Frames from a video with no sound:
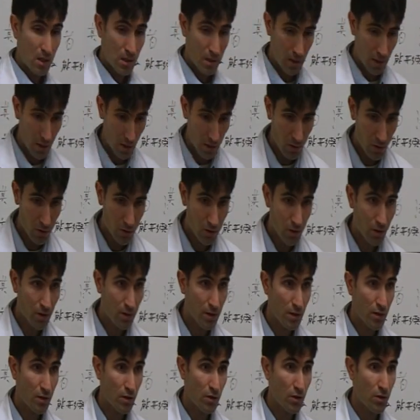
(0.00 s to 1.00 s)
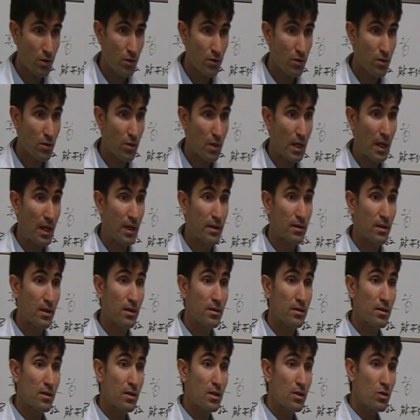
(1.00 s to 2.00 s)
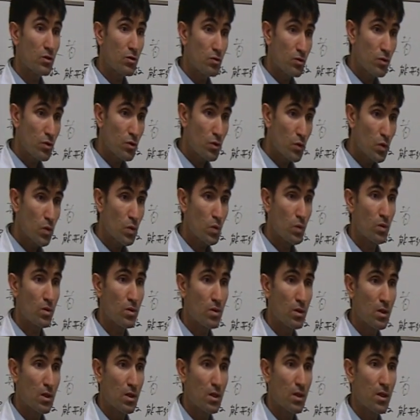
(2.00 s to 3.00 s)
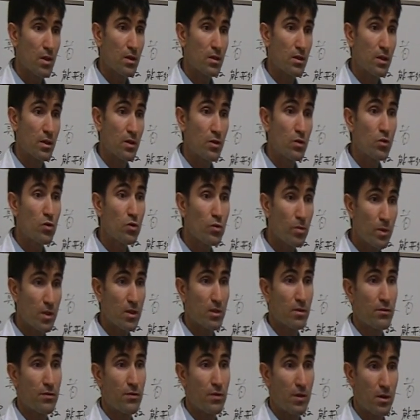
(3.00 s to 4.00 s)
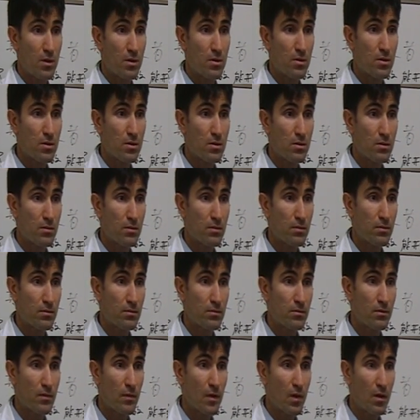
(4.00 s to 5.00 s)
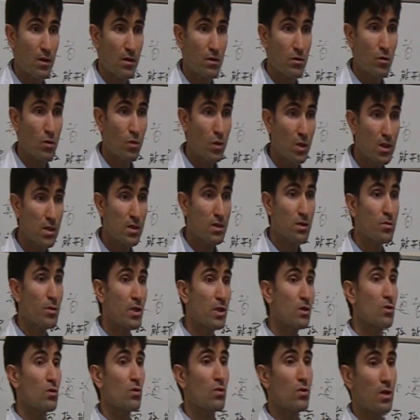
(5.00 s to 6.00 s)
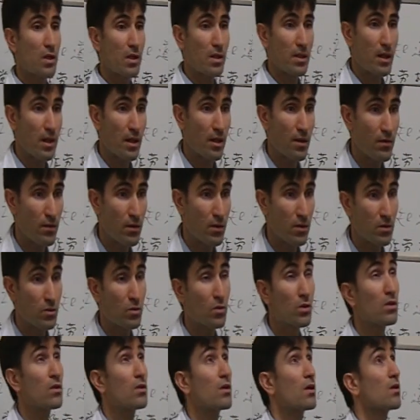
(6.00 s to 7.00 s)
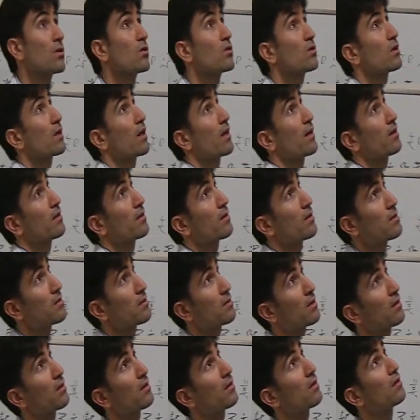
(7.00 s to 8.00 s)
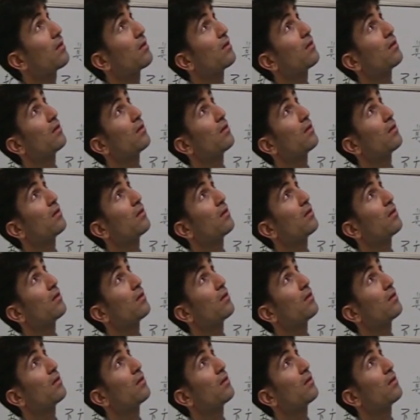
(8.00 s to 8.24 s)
they looked on the earth, and then they knew the human affairs. So what does it mean to look at the heavens? Well, they look like this and,